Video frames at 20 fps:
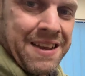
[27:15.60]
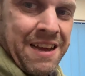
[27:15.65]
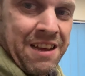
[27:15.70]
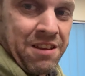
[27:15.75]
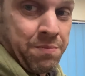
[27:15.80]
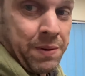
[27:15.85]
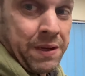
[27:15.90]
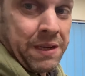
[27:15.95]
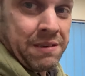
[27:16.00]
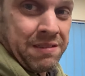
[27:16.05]

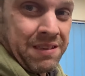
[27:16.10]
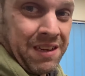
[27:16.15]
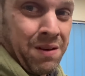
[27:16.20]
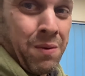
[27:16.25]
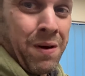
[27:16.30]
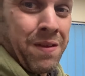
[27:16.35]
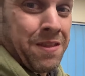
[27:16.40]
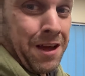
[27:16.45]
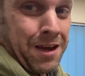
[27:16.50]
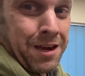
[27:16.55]
desk PC.
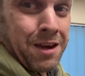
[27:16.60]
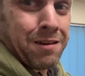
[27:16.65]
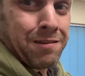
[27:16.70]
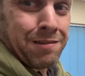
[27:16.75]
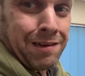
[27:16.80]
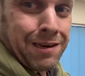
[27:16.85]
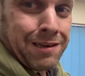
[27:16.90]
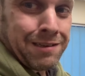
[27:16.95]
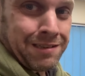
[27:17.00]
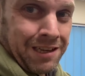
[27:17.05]
When that goes,
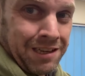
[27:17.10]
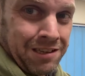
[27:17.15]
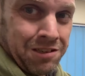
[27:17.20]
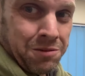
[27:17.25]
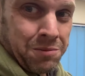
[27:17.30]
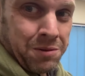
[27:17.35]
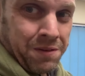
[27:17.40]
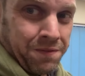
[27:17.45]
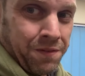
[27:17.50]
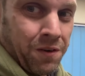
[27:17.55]
like I say, it's
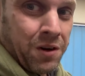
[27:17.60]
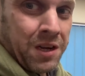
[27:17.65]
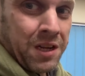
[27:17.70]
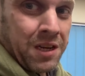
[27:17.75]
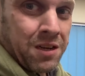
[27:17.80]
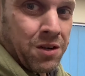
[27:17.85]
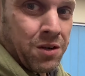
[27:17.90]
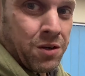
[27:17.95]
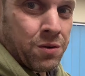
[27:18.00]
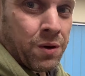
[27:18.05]
going to be a
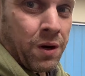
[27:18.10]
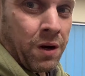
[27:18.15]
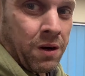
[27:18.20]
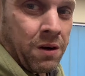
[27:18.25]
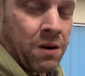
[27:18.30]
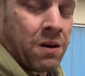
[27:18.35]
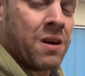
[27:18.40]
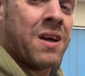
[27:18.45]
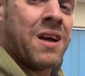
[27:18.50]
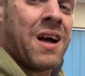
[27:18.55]
fucking
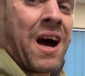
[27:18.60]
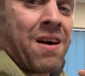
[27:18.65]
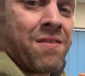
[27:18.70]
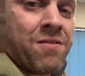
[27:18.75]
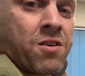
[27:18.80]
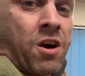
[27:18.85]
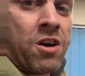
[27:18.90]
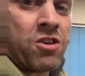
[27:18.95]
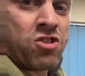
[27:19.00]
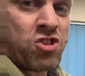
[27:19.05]
hoo-ha. I've
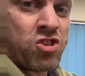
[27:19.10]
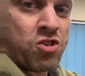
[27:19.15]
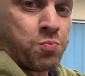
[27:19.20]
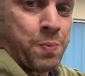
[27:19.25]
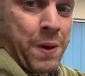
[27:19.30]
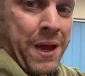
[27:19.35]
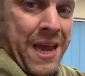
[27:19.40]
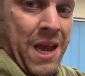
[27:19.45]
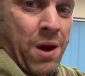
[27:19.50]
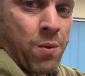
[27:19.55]
got a
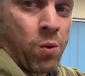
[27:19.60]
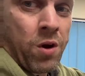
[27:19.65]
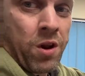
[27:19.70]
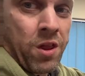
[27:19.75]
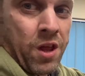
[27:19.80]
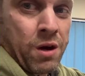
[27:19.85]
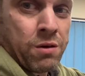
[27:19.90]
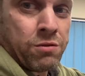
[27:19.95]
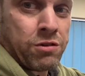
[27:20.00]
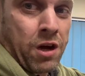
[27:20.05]
spare one
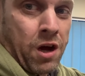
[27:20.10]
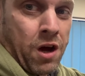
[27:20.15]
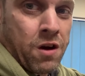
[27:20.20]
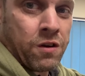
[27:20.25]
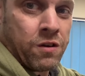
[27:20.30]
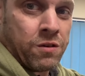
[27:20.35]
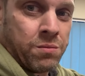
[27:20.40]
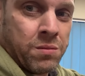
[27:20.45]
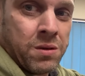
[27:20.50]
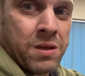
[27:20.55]
of those at
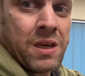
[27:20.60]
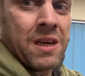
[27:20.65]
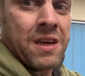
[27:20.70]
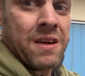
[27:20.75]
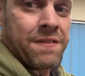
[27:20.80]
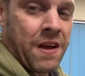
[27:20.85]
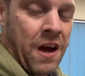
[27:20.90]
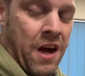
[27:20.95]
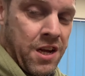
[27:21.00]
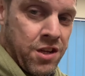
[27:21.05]
home
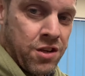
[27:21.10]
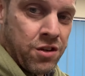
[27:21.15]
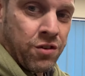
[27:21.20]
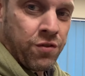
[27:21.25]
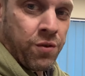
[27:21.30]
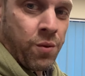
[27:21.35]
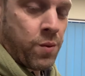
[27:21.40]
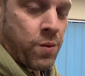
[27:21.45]
that I use for